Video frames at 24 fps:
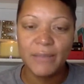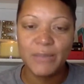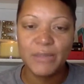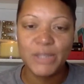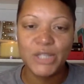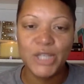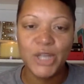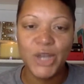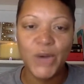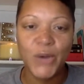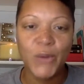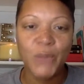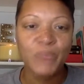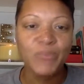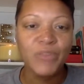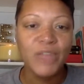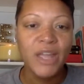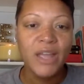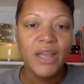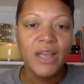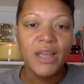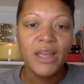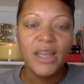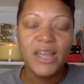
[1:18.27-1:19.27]
So
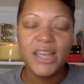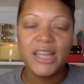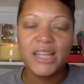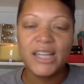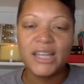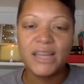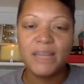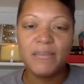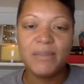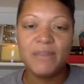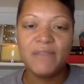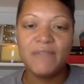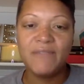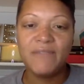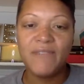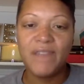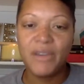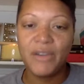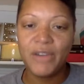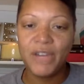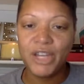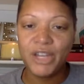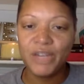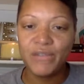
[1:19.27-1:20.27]
it can be
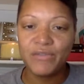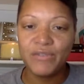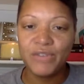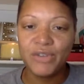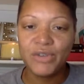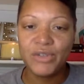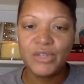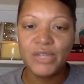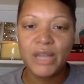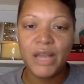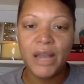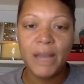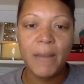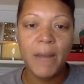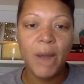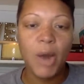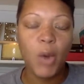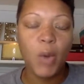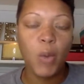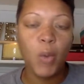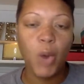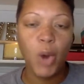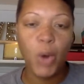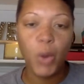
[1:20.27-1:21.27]
very confusing about
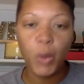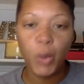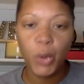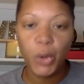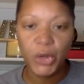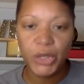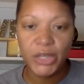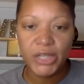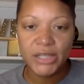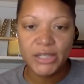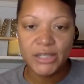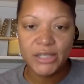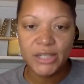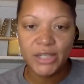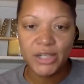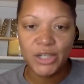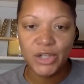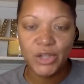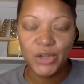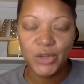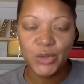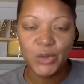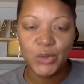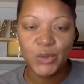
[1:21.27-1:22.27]
what wording to
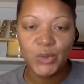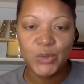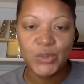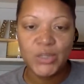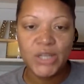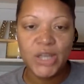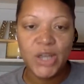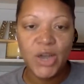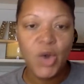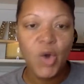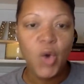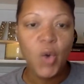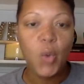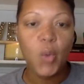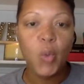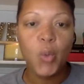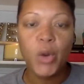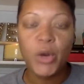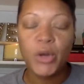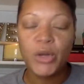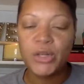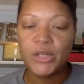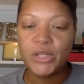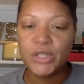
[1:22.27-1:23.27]
use,
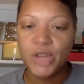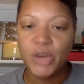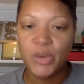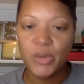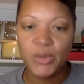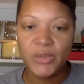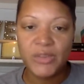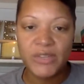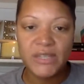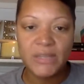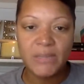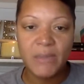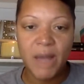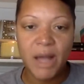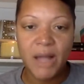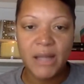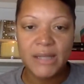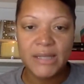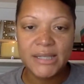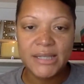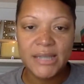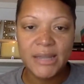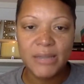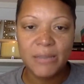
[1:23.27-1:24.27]
where to start with these
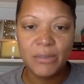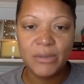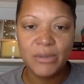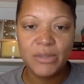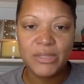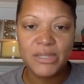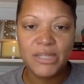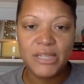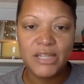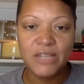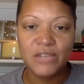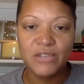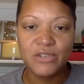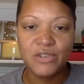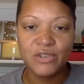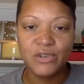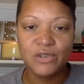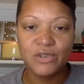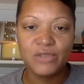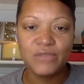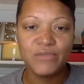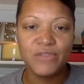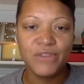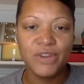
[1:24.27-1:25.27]
policy and
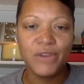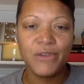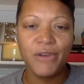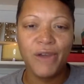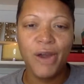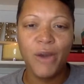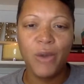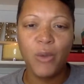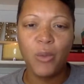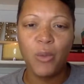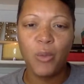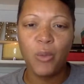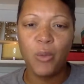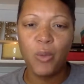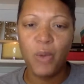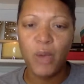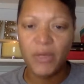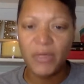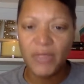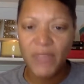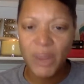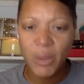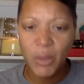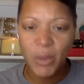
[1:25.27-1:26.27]
procedures, figure out
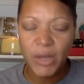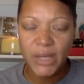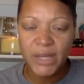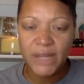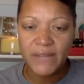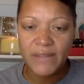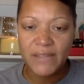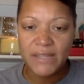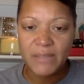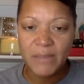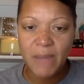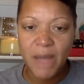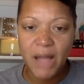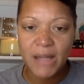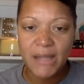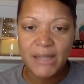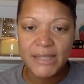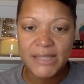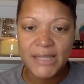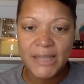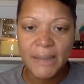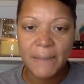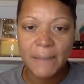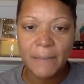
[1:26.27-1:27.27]
what they want in these
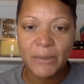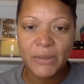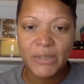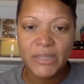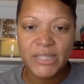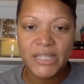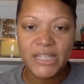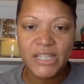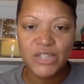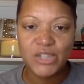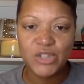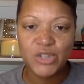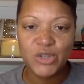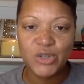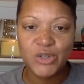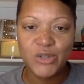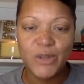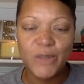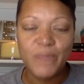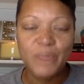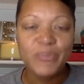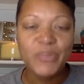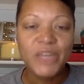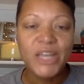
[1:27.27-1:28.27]
policy and procedures.
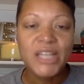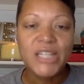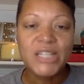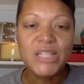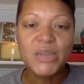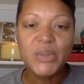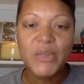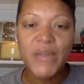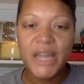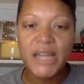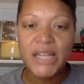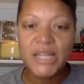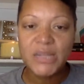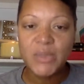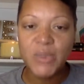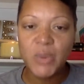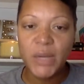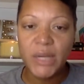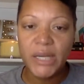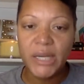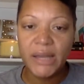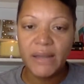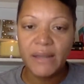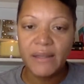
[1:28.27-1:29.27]
So that is
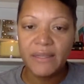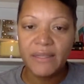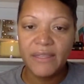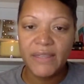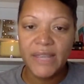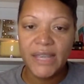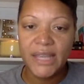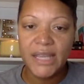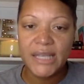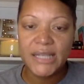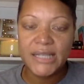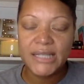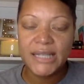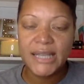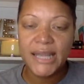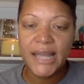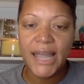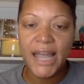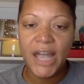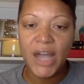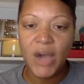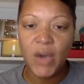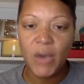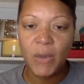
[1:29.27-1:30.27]
one of the things that I
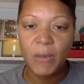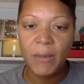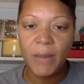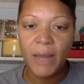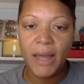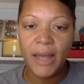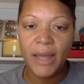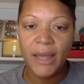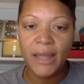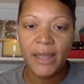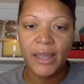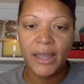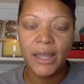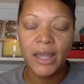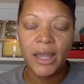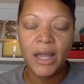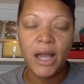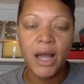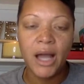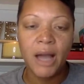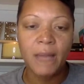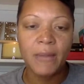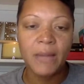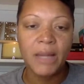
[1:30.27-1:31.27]
help my
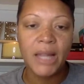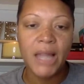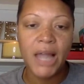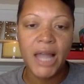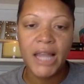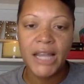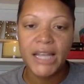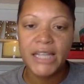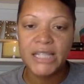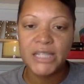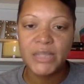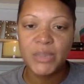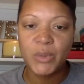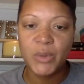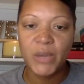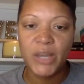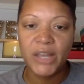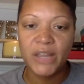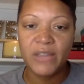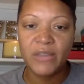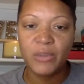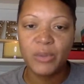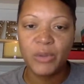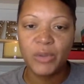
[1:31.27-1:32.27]
clients
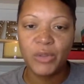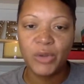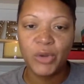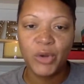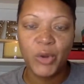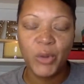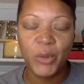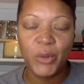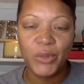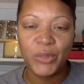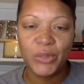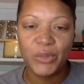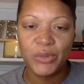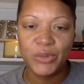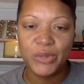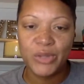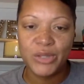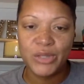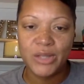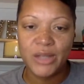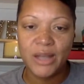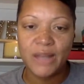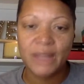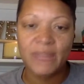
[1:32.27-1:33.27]
with when they're going through this,
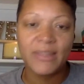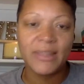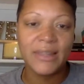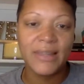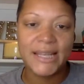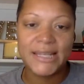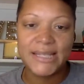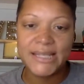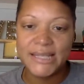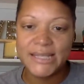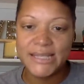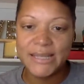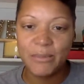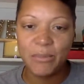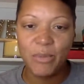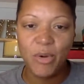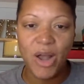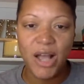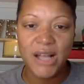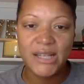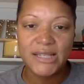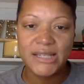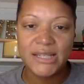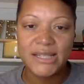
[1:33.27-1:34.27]
the licensing
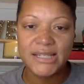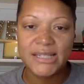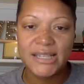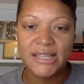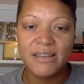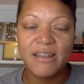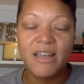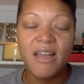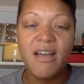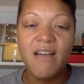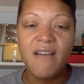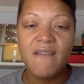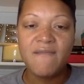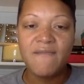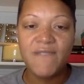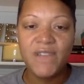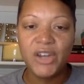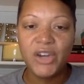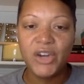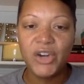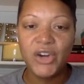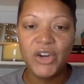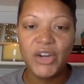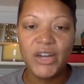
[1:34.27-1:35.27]
process and
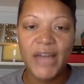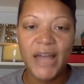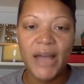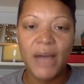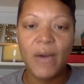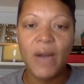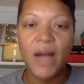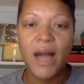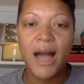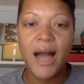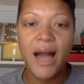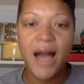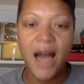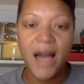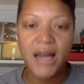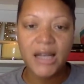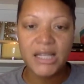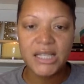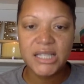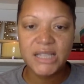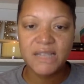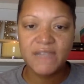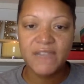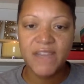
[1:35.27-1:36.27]
figuring out how to
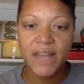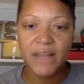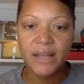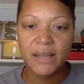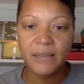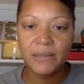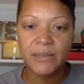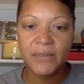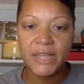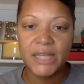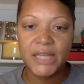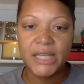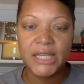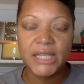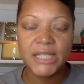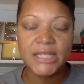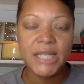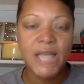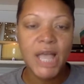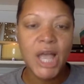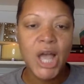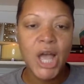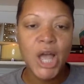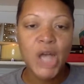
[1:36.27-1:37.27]
develop these
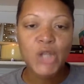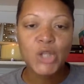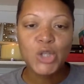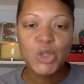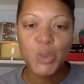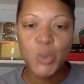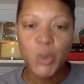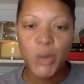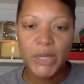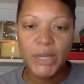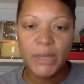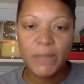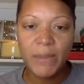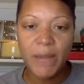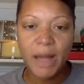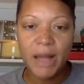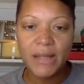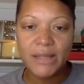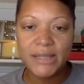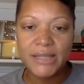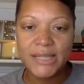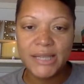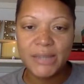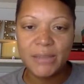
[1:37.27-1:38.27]
20
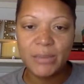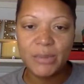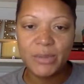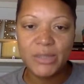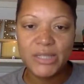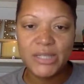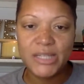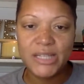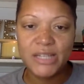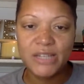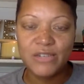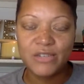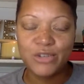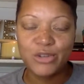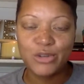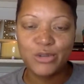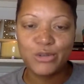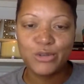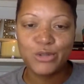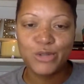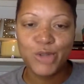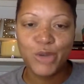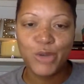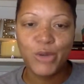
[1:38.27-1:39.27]
policy and procedures.
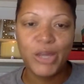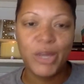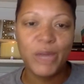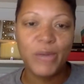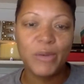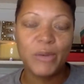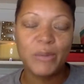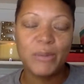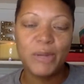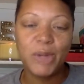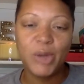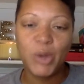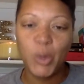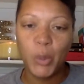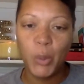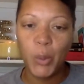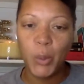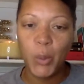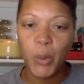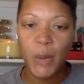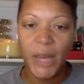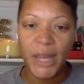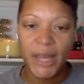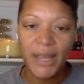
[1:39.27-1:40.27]
So it would be
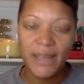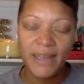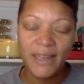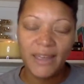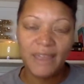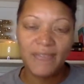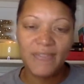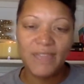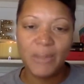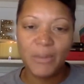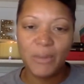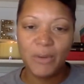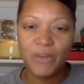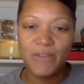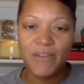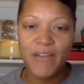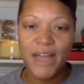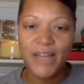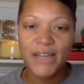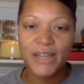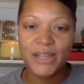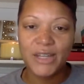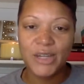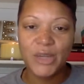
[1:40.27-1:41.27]
great if they
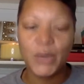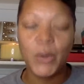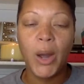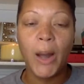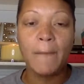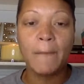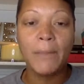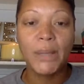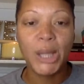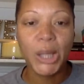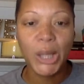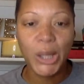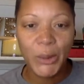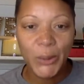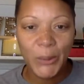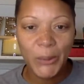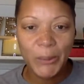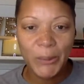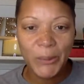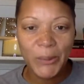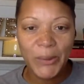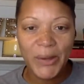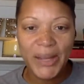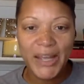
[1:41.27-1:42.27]
provided you a
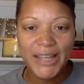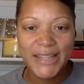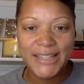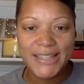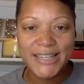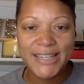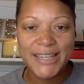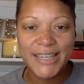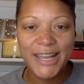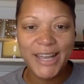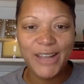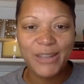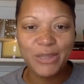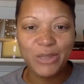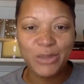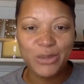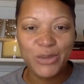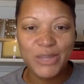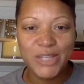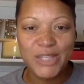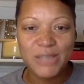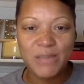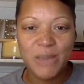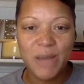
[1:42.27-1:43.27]
blueprint to get through
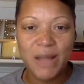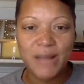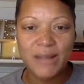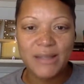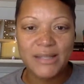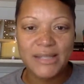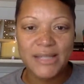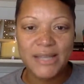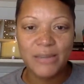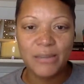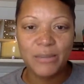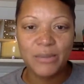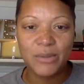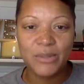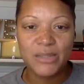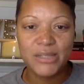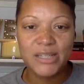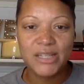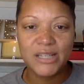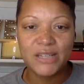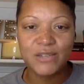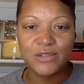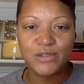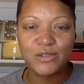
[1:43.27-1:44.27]
these policy and
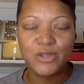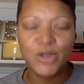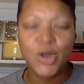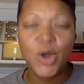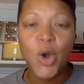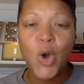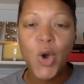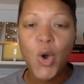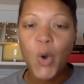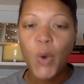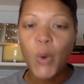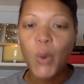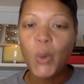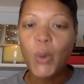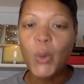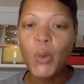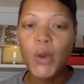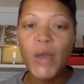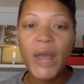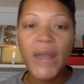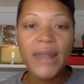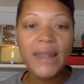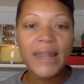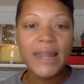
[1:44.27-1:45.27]
procedures, or
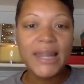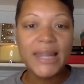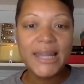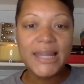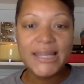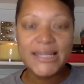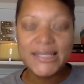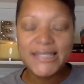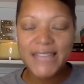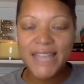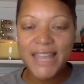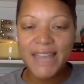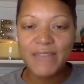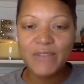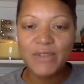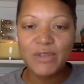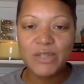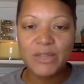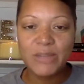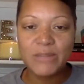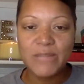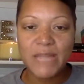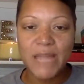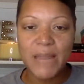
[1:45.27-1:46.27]
at least gave you
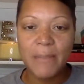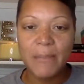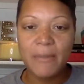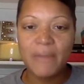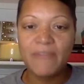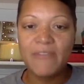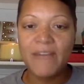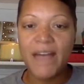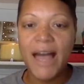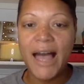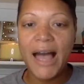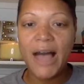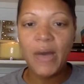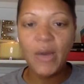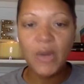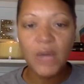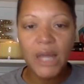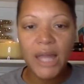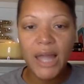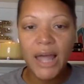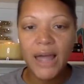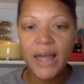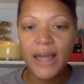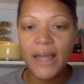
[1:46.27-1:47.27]
some type of
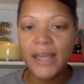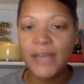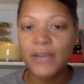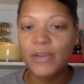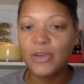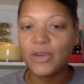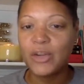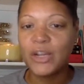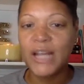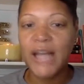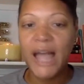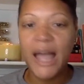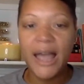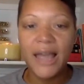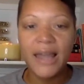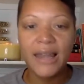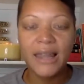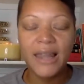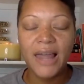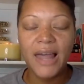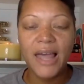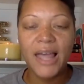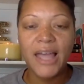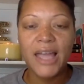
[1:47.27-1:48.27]
outline or
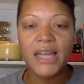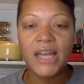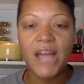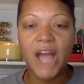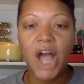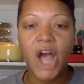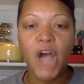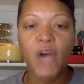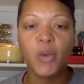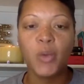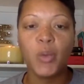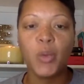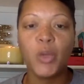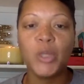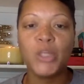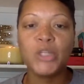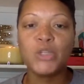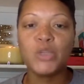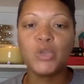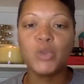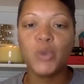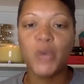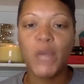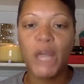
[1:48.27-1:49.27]
guideline on what
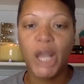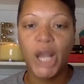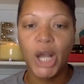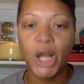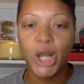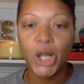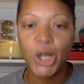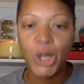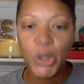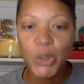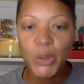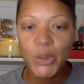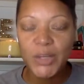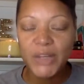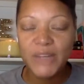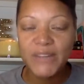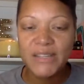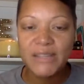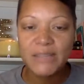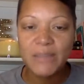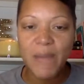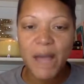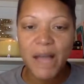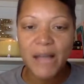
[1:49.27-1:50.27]
to include in
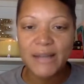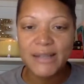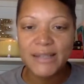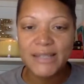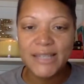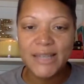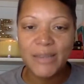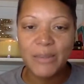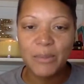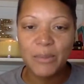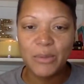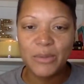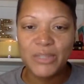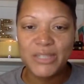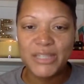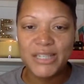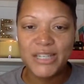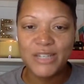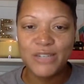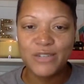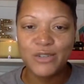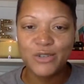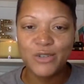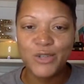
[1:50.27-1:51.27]
these policy and
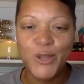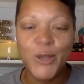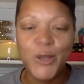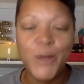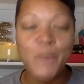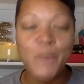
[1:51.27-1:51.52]
procedures.